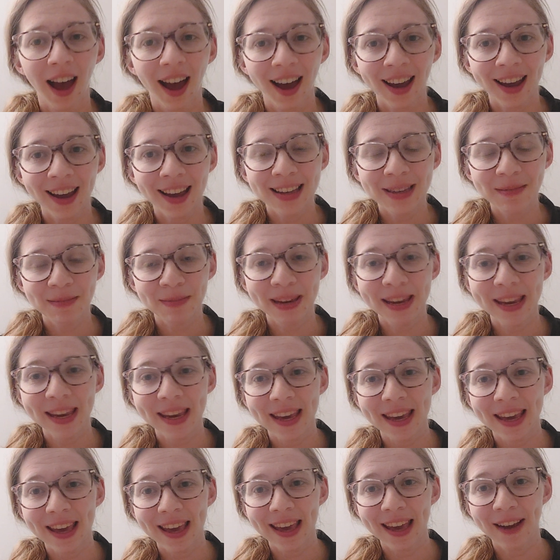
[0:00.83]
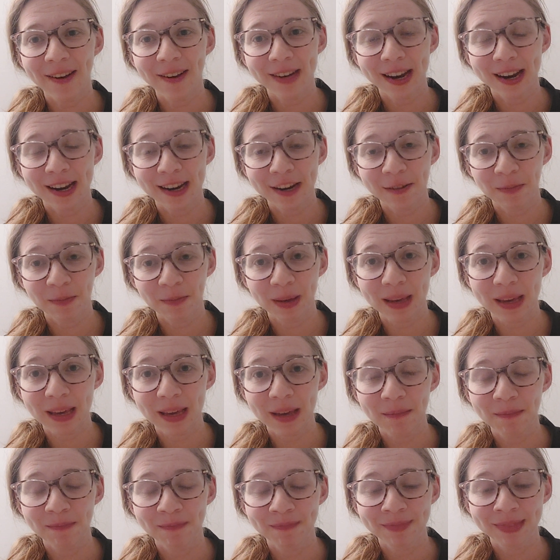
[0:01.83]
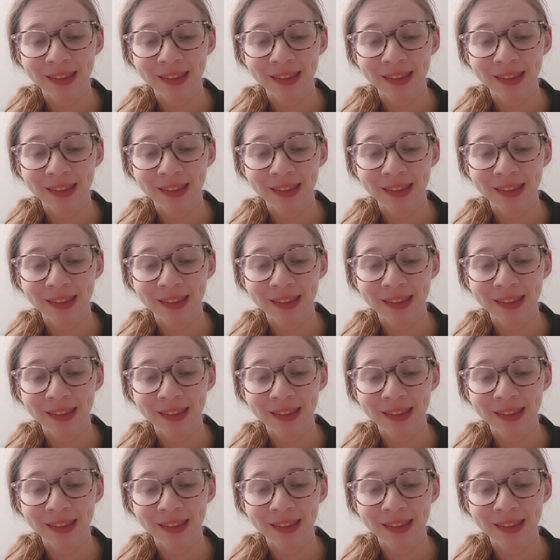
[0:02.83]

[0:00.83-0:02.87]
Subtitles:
Hi, it's me, Ingrid INFP,